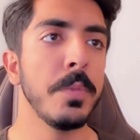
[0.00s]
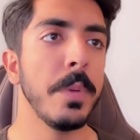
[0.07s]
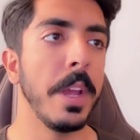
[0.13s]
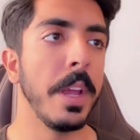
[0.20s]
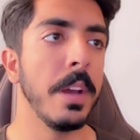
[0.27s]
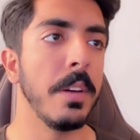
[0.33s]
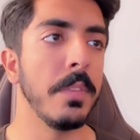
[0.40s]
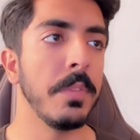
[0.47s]

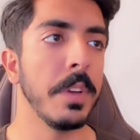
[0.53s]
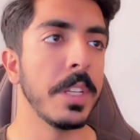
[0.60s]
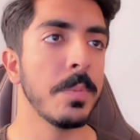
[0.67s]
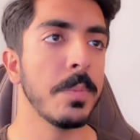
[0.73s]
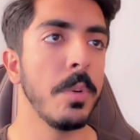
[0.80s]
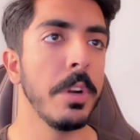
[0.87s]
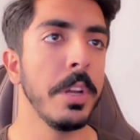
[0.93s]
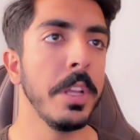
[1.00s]
way of
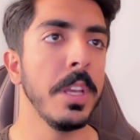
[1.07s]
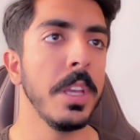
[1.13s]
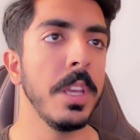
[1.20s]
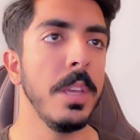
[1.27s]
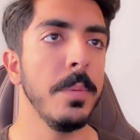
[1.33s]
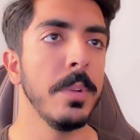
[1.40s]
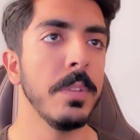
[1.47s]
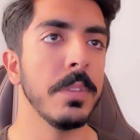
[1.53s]
exporting
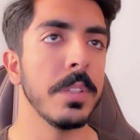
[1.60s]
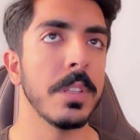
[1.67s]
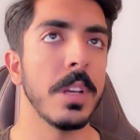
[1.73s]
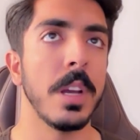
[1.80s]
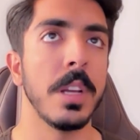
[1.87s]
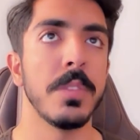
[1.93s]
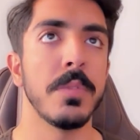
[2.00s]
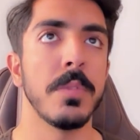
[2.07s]
email
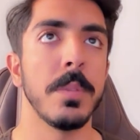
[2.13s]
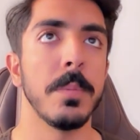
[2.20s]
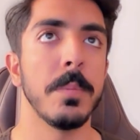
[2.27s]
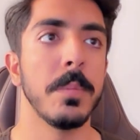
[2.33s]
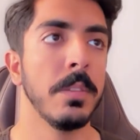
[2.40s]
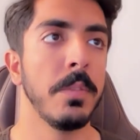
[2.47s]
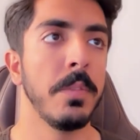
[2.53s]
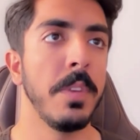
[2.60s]
designs
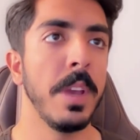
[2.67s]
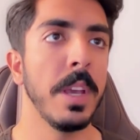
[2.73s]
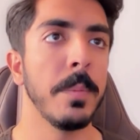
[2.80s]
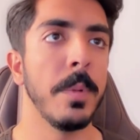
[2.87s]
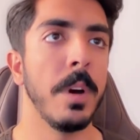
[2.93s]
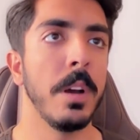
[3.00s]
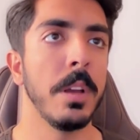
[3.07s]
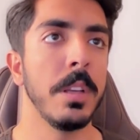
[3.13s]
from
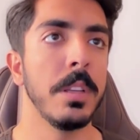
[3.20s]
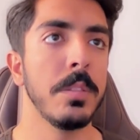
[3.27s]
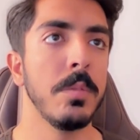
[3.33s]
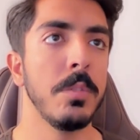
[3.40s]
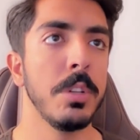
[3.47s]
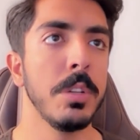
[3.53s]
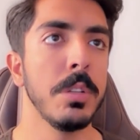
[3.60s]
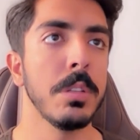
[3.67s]
Figma is to
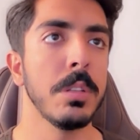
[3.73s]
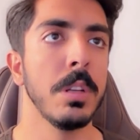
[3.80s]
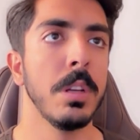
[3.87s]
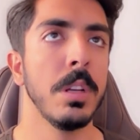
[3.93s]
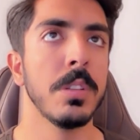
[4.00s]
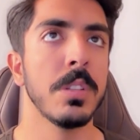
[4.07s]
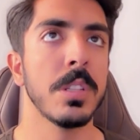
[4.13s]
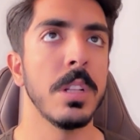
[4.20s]
just
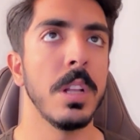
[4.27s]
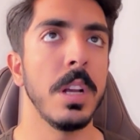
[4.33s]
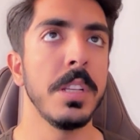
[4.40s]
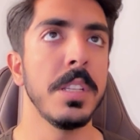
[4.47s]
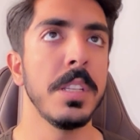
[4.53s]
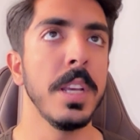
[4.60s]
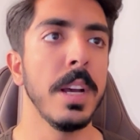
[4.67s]
slicing